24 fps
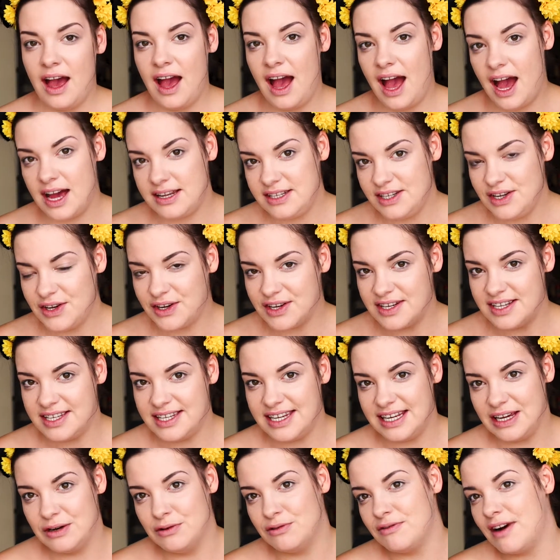As you can
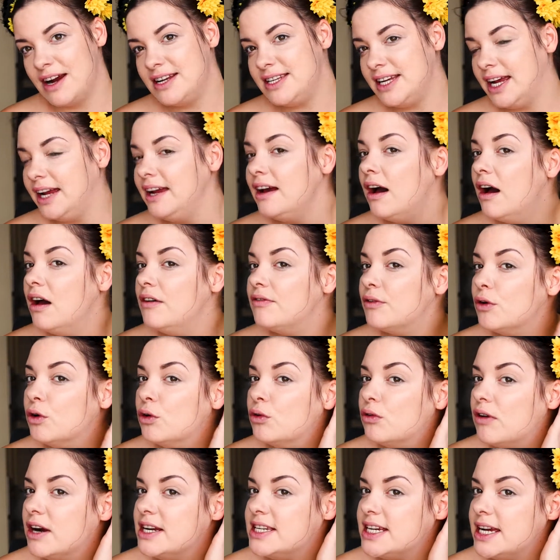see already, I've
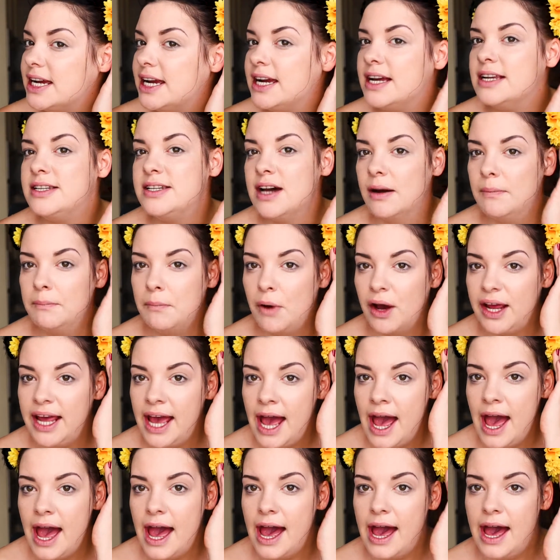already done my
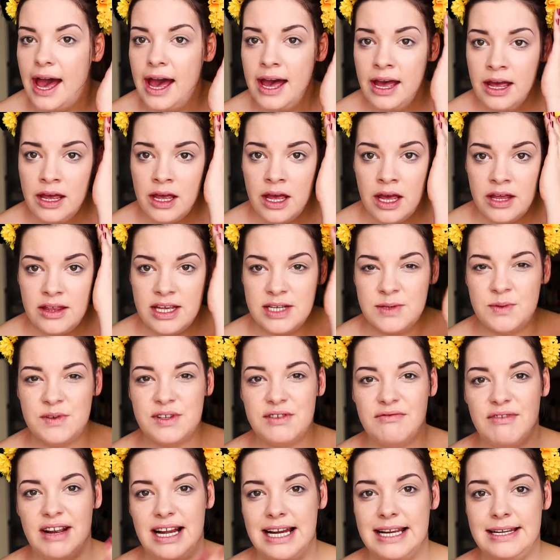hair. This was
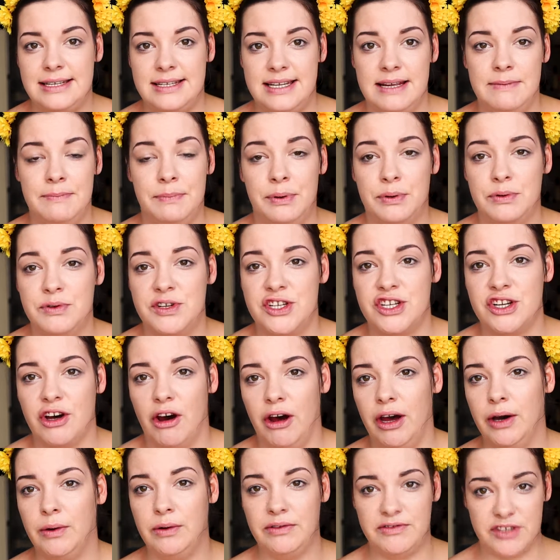a really simple
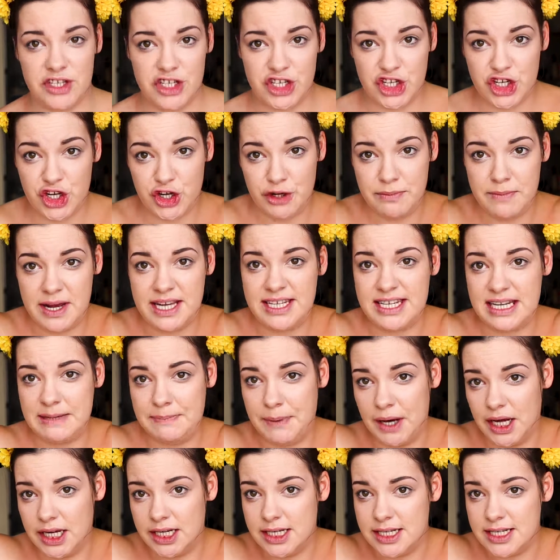style with just two messy
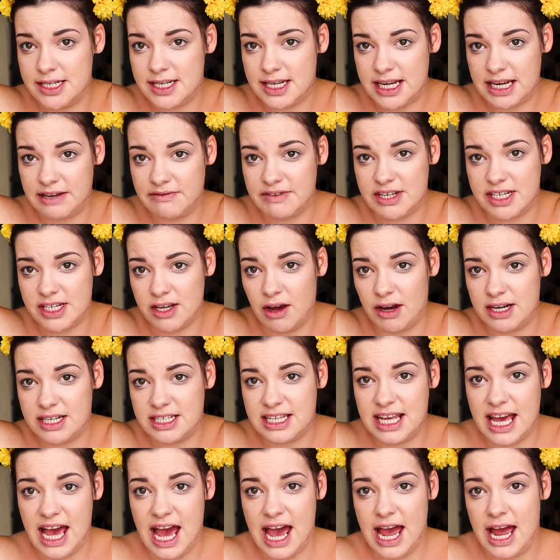buns either side
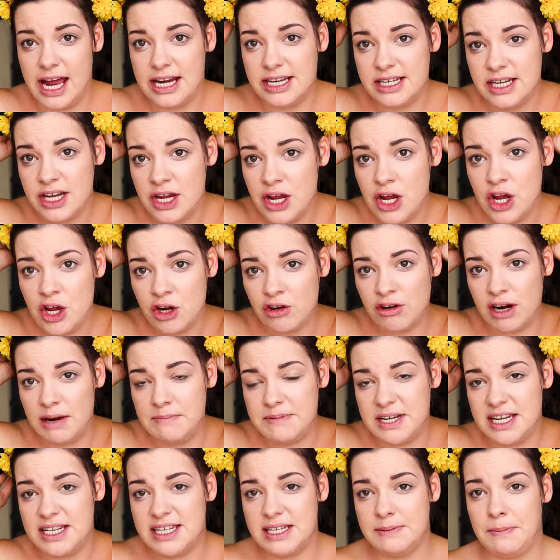of the head,
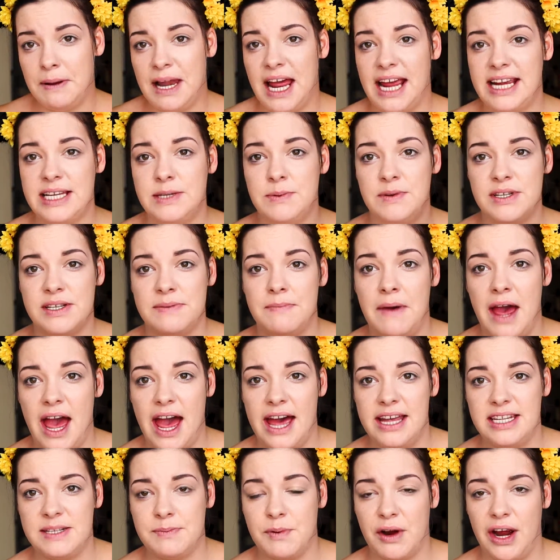gripped into place with some
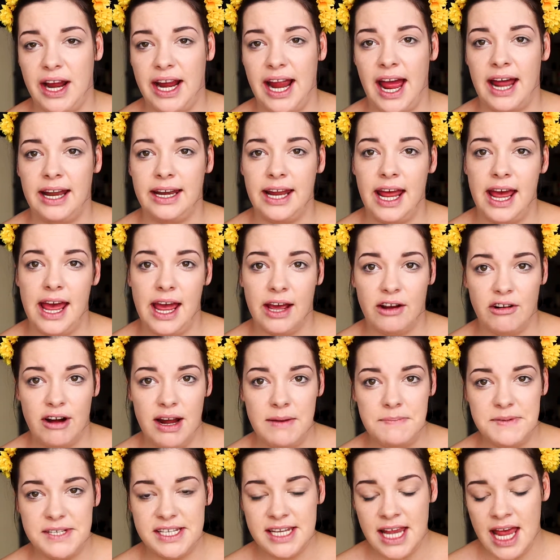hairspray and hair
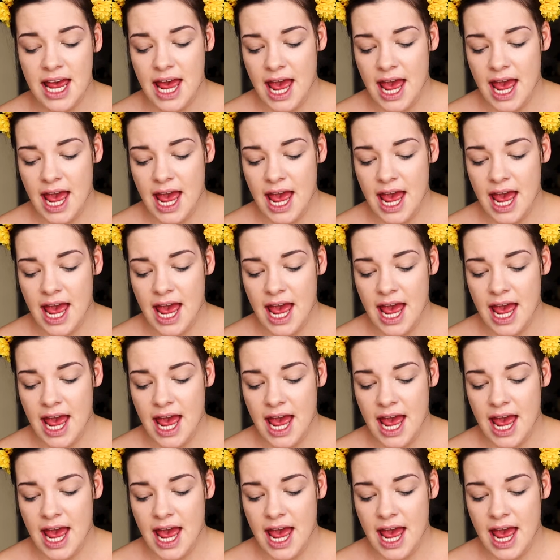grips.